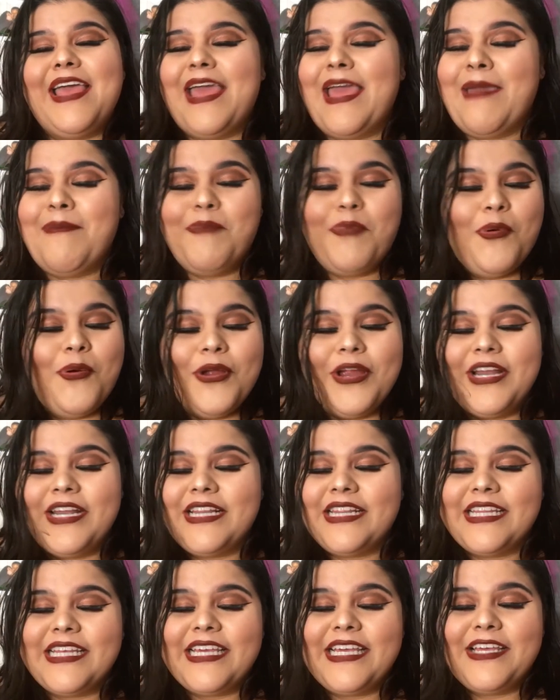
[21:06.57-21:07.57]

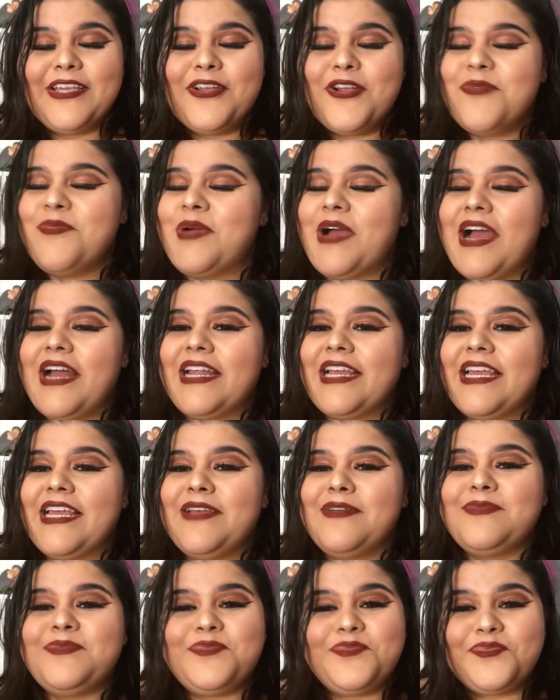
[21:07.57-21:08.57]
Importantly, your
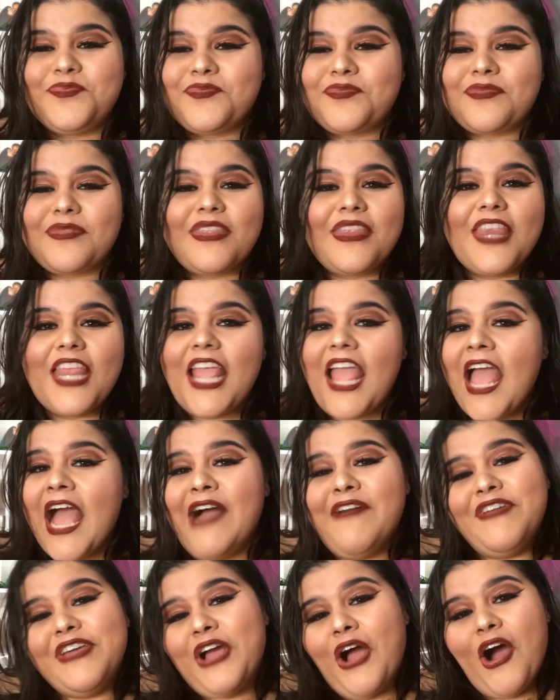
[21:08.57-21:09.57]
body,
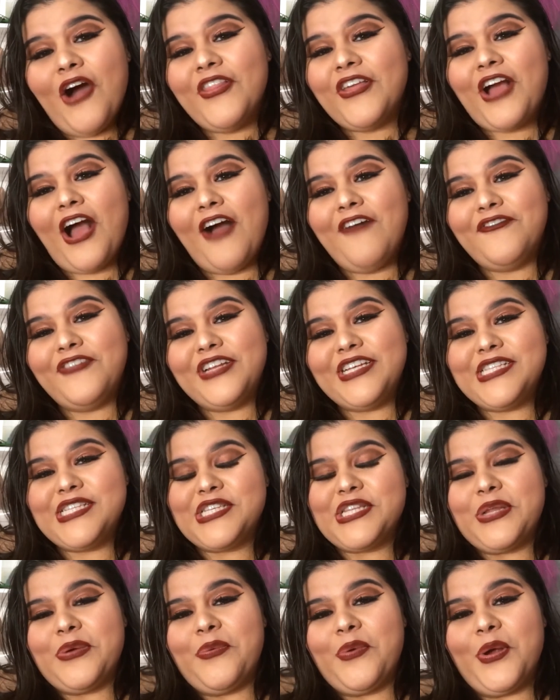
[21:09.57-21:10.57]
having all the confidence
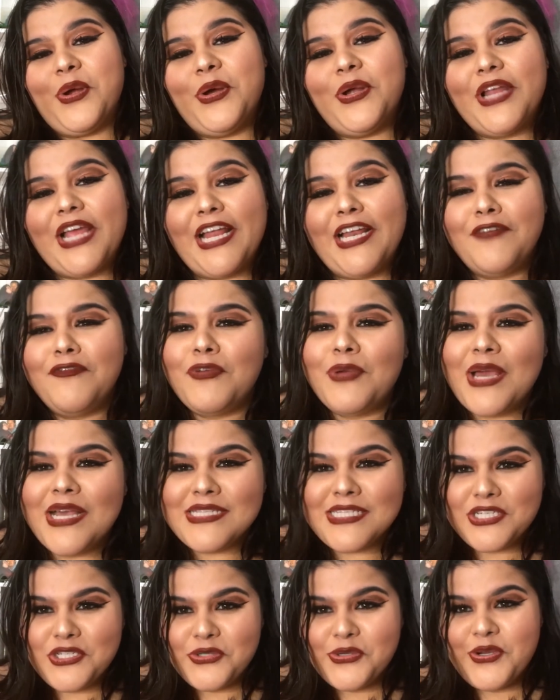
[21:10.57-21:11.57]
in the world. And if you guys
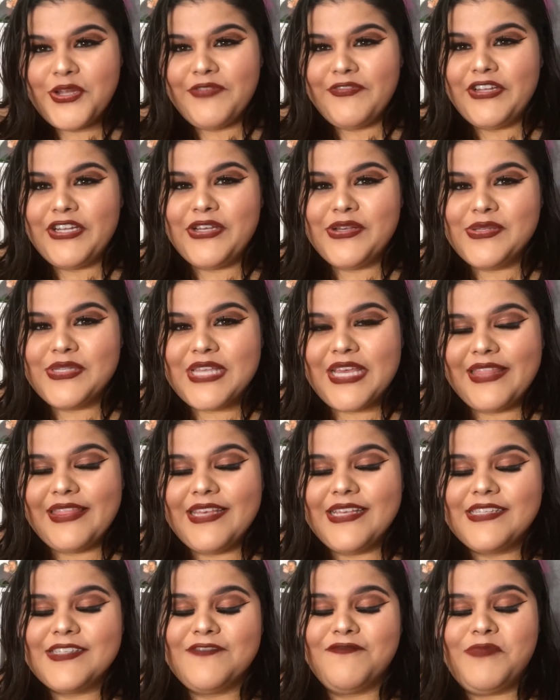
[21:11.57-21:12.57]
enjoyed videos like
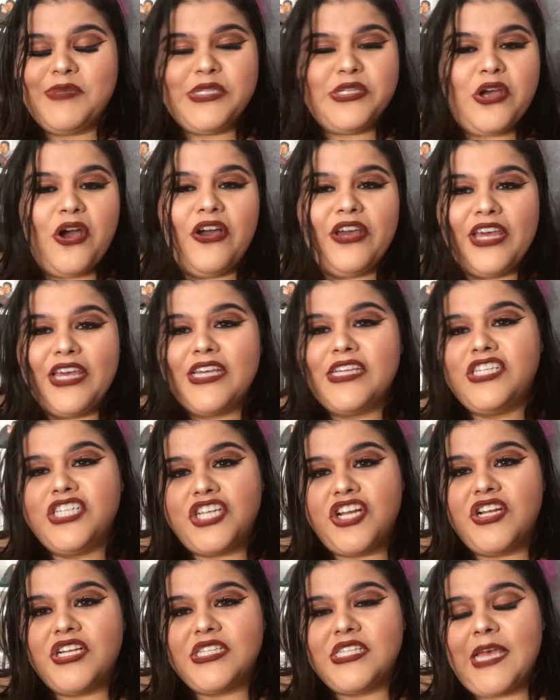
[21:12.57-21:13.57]
this, me talking and
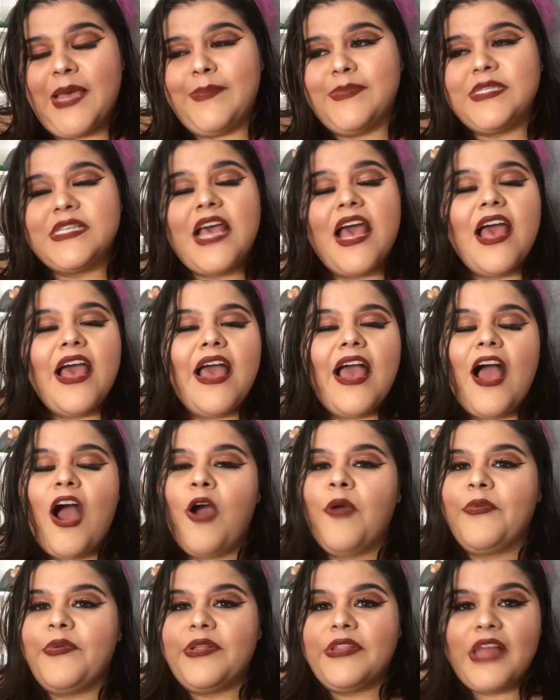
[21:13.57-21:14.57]
sharing tips,
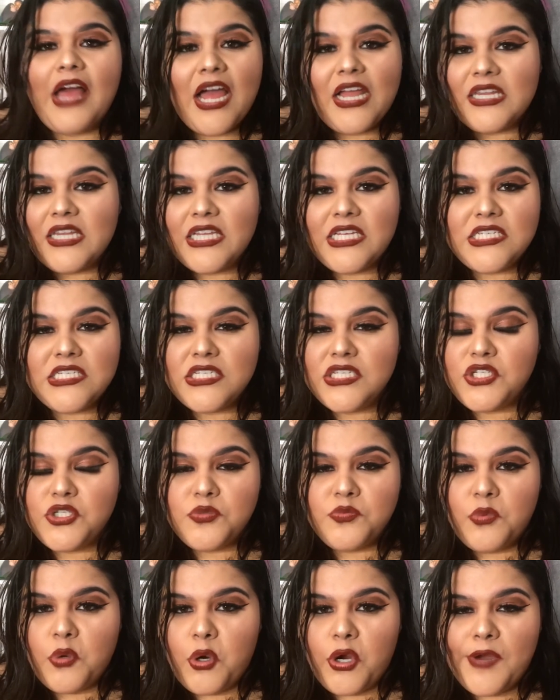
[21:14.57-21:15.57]
I'll be gladly to do
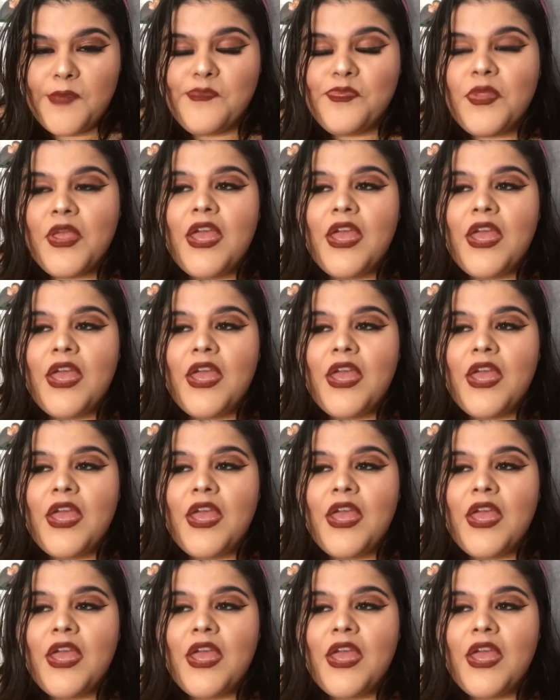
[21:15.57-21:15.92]
more.